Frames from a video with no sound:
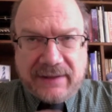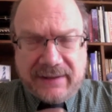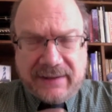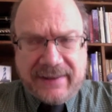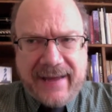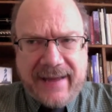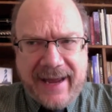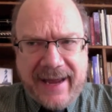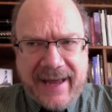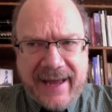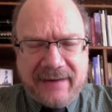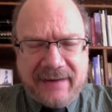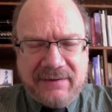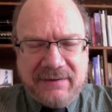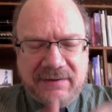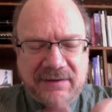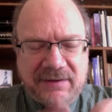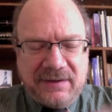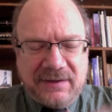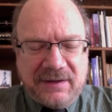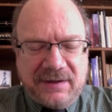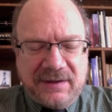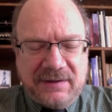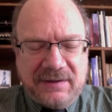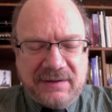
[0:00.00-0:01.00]
the cat,
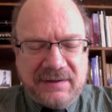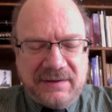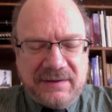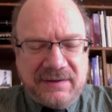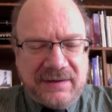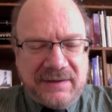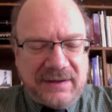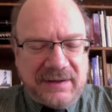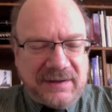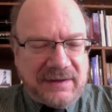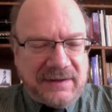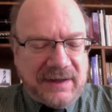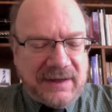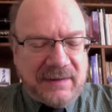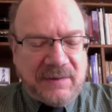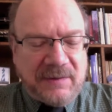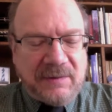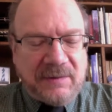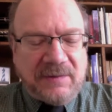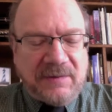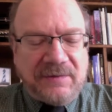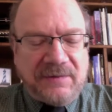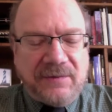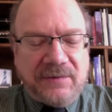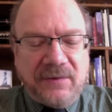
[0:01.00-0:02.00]
the example
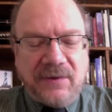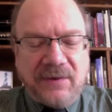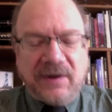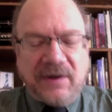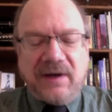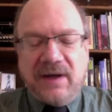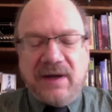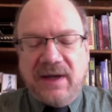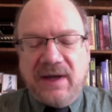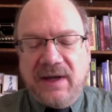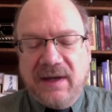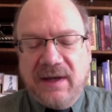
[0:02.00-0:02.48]
before,